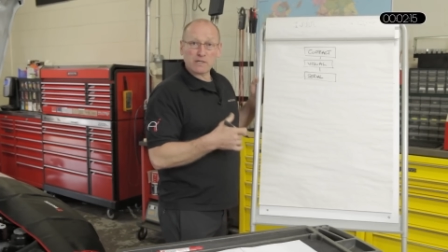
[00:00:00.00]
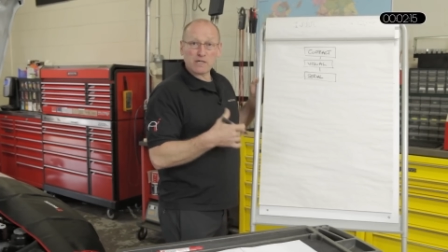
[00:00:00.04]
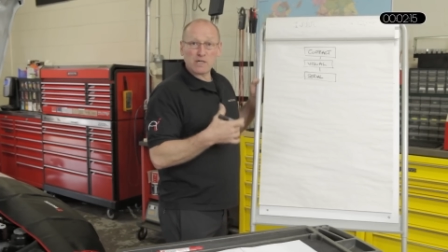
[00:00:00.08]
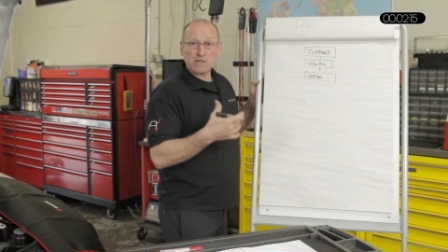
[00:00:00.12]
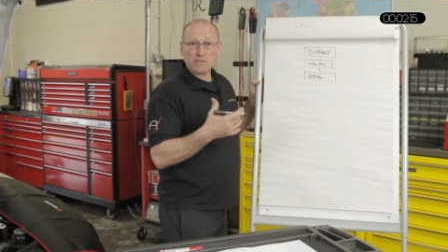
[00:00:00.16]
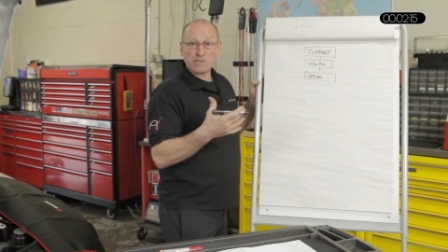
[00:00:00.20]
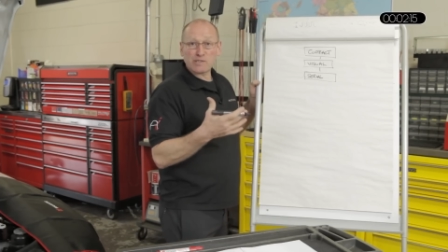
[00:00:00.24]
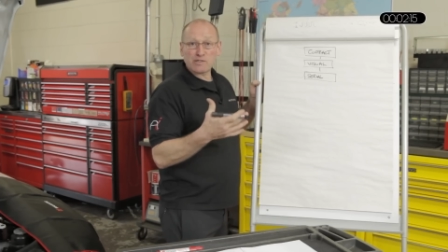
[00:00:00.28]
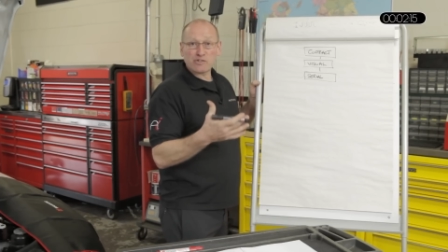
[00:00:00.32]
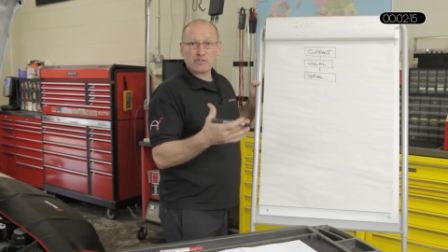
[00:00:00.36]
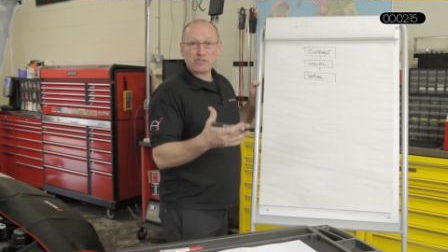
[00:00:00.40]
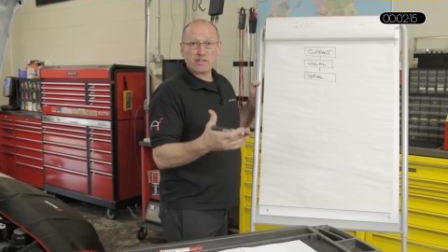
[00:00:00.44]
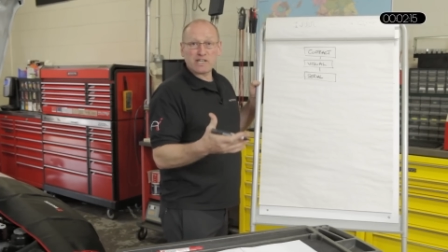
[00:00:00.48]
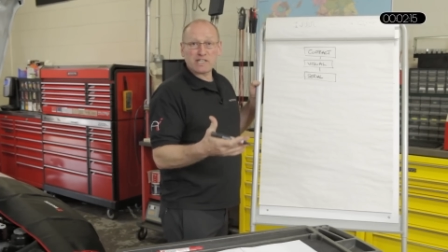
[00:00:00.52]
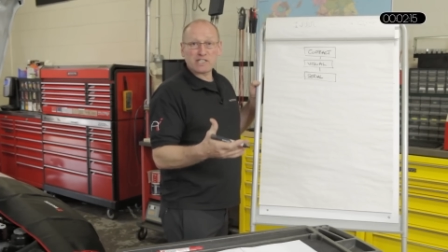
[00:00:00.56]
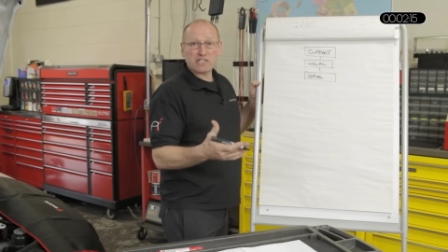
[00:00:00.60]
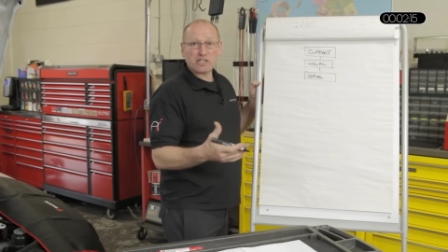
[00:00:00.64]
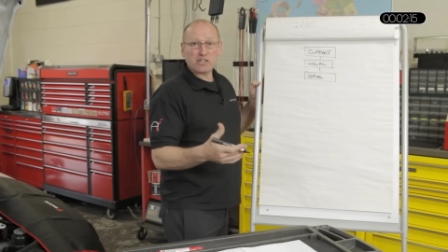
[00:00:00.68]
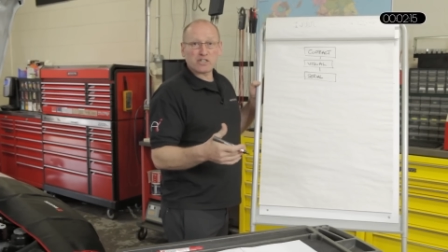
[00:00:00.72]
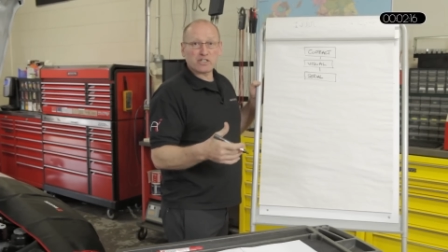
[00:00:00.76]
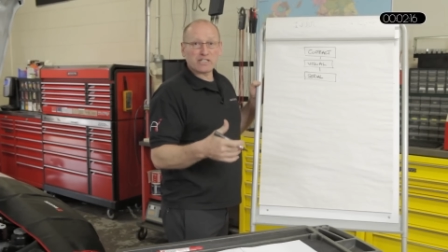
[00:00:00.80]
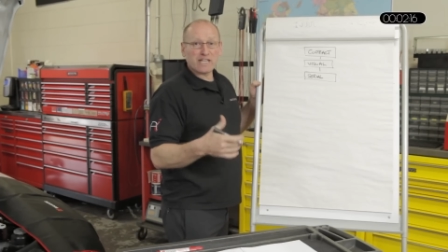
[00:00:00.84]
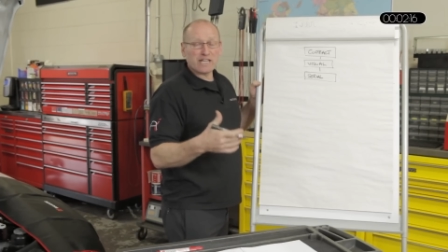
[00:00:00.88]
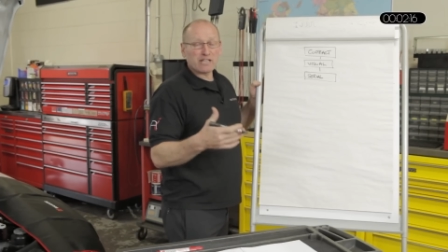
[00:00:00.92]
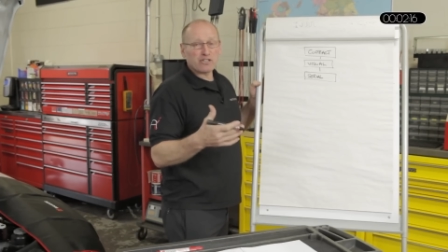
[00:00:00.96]

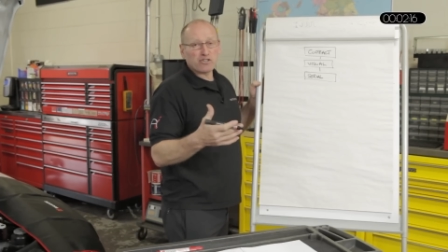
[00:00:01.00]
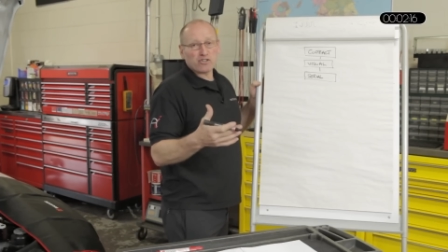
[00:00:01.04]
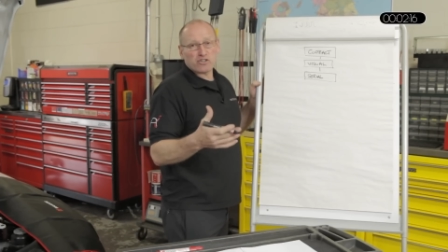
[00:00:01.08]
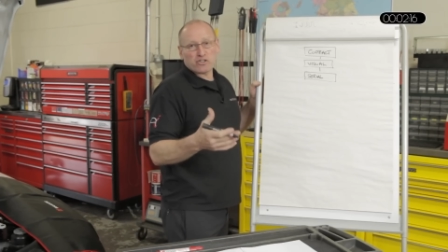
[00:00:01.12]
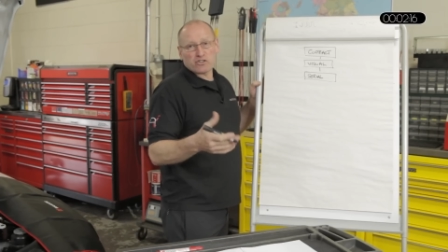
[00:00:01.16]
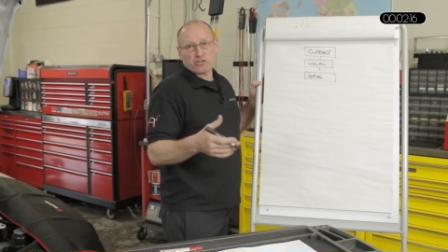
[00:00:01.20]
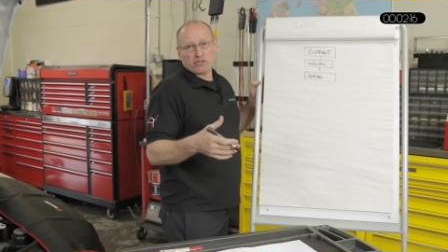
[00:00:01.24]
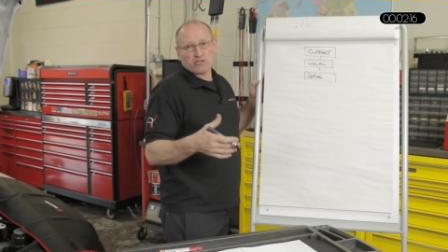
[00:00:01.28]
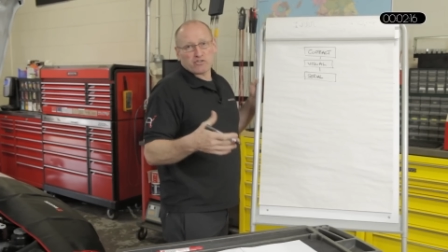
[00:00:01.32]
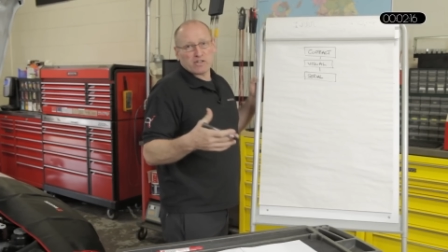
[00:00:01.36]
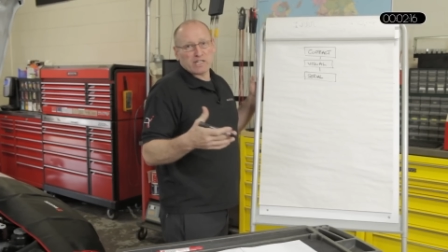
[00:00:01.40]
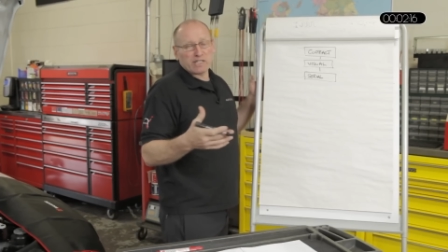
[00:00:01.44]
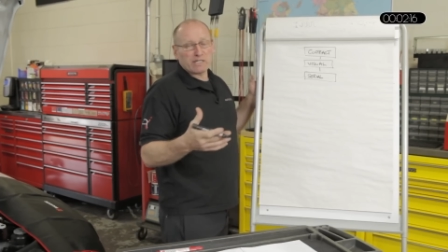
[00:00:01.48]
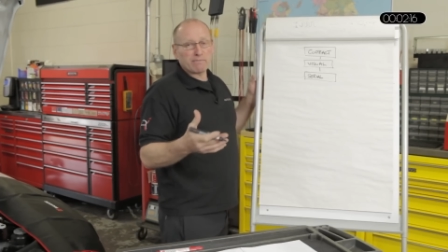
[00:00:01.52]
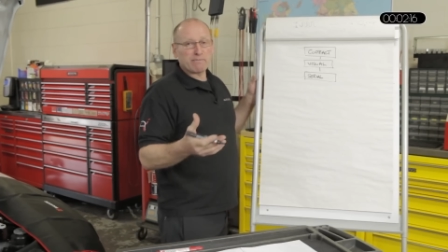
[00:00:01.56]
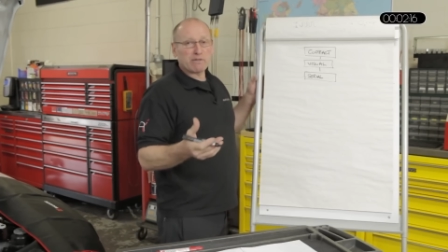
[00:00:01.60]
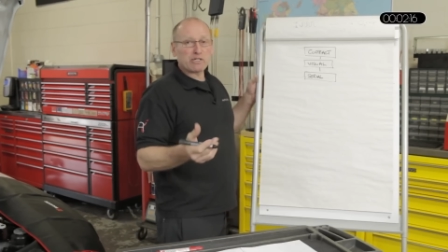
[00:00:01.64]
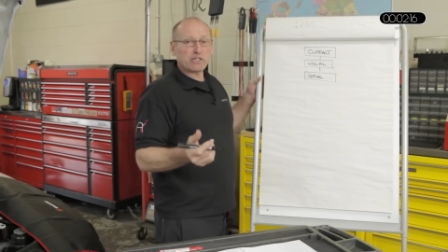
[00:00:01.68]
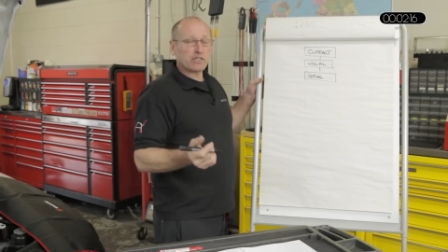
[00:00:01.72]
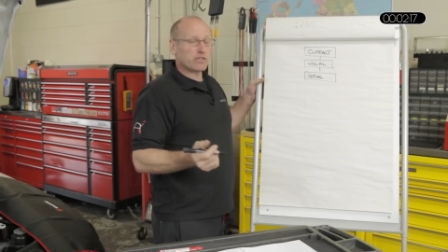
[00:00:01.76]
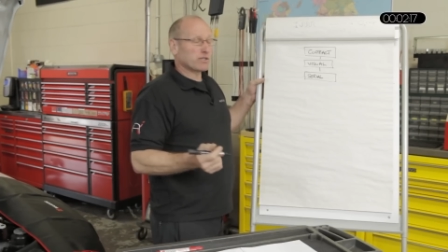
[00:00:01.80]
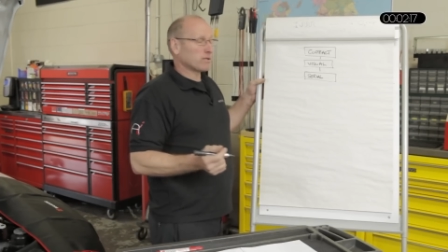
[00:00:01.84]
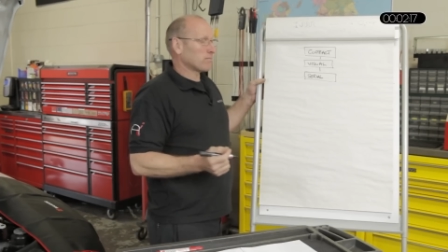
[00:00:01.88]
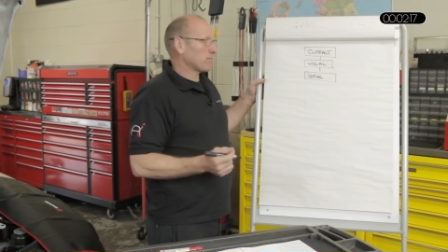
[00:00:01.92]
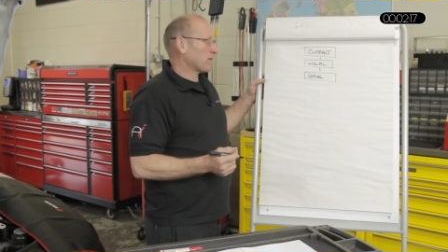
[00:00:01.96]
concentrating on engine or
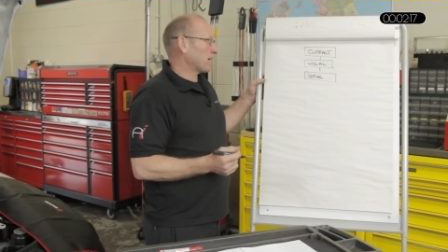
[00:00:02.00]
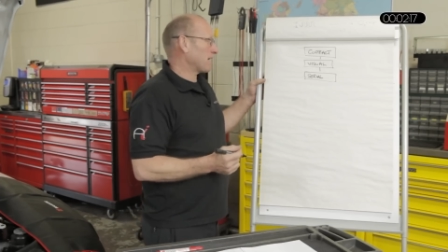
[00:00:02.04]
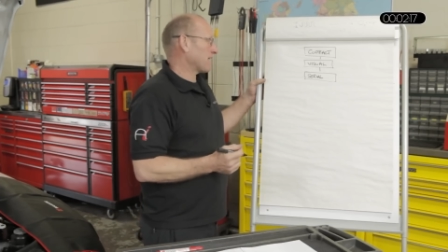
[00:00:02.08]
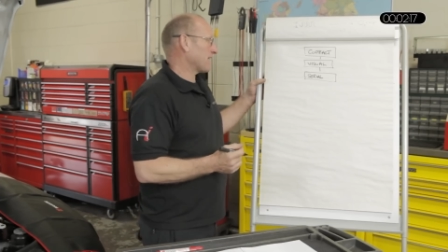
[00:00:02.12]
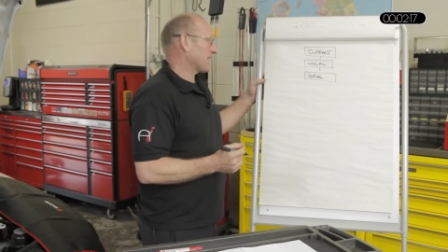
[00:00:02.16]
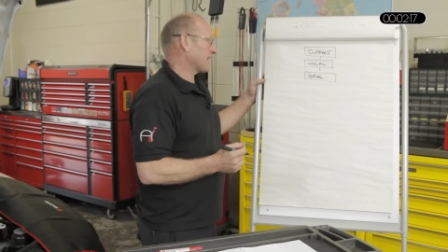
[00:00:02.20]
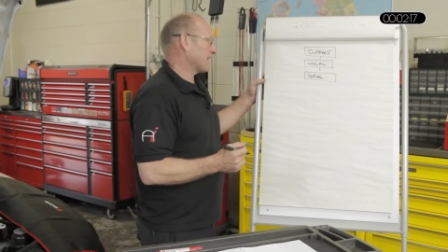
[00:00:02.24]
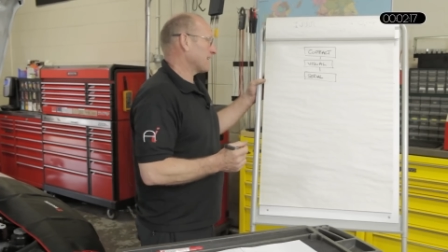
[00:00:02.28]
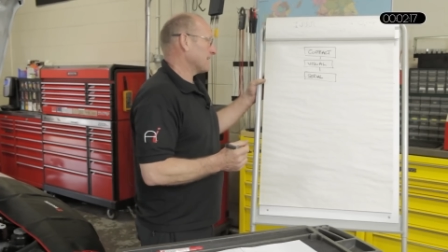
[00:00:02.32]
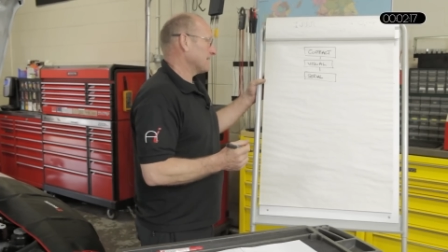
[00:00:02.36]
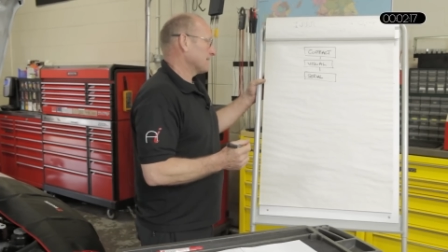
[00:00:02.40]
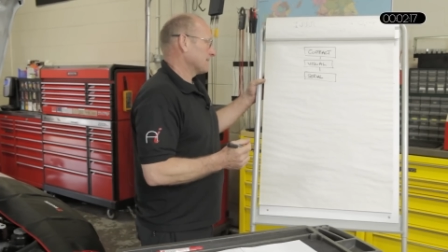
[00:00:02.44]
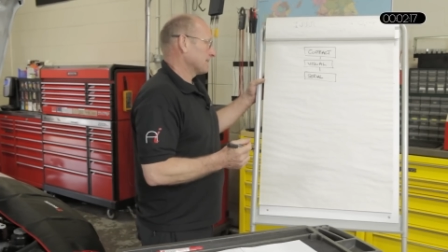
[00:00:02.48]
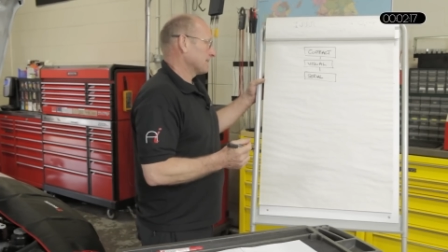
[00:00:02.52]
transmission or braking?